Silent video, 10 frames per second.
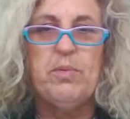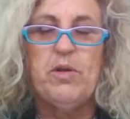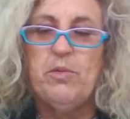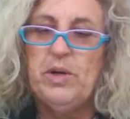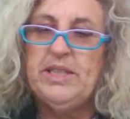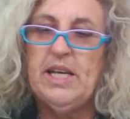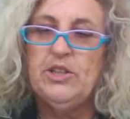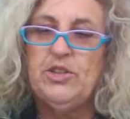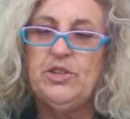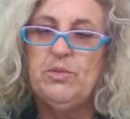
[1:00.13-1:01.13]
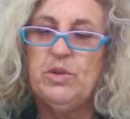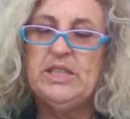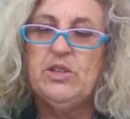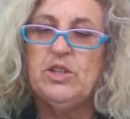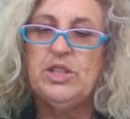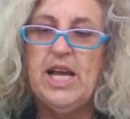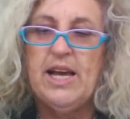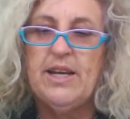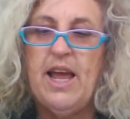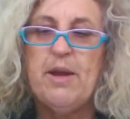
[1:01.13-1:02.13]
with both research
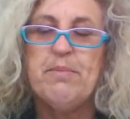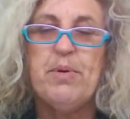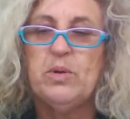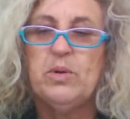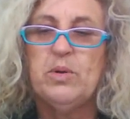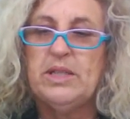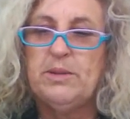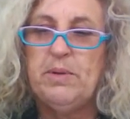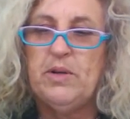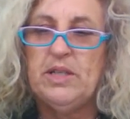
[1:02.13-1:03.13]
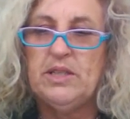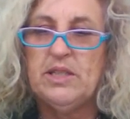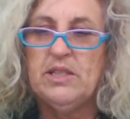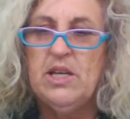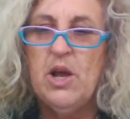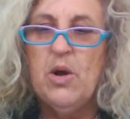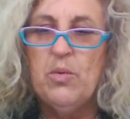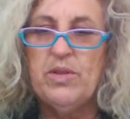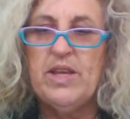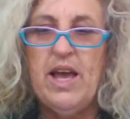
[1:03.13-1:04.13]
data and practical experiences
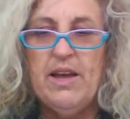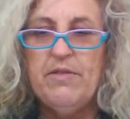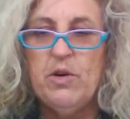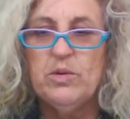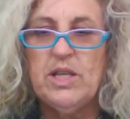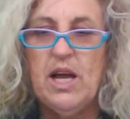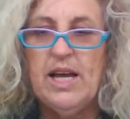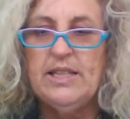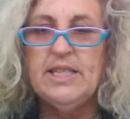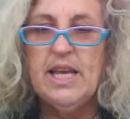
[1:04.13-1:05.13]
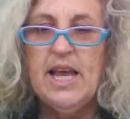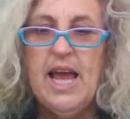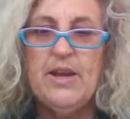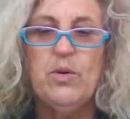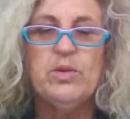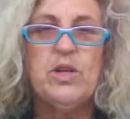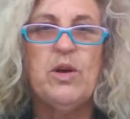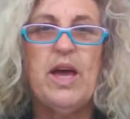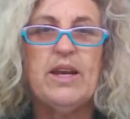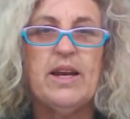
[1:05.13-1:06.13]
with the AFL sides and
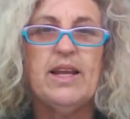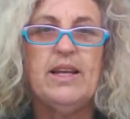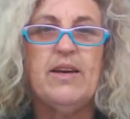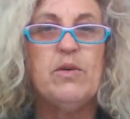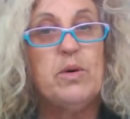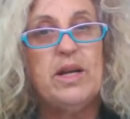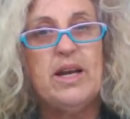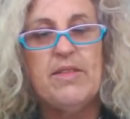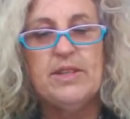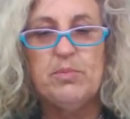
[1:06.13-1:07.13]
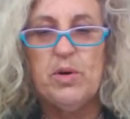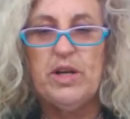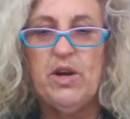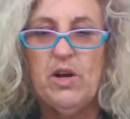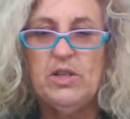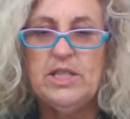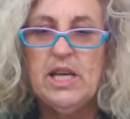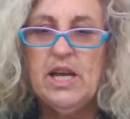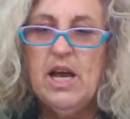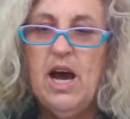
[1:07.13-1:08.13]
also at elite level in other sporting
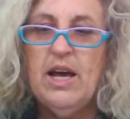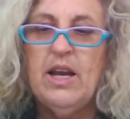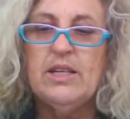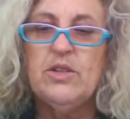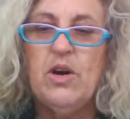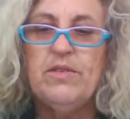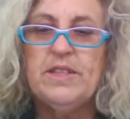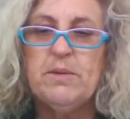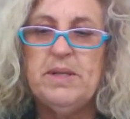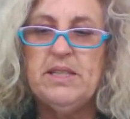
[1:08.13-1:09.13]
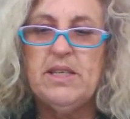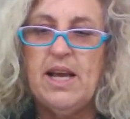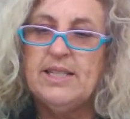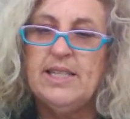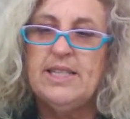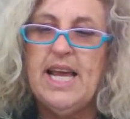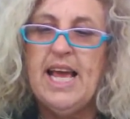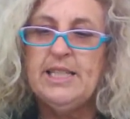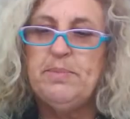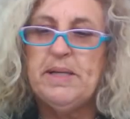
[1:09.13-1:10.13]
codes, I'd like to offer some insights into
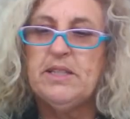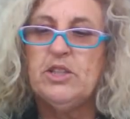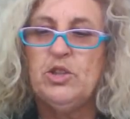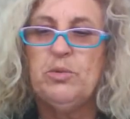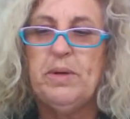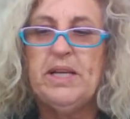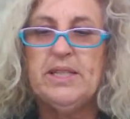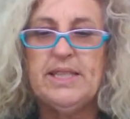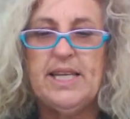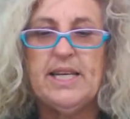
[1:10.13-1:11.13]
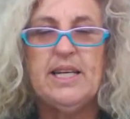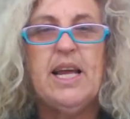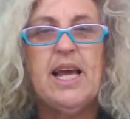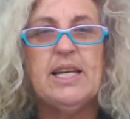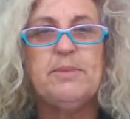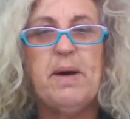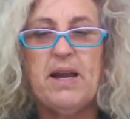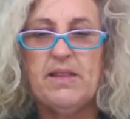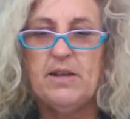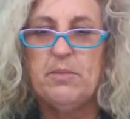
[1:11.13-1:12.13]
aspects that should be considered as
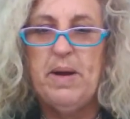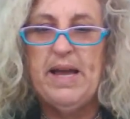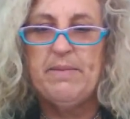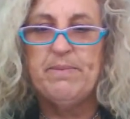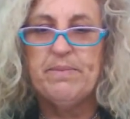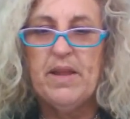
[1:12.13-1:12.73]
part of the debate.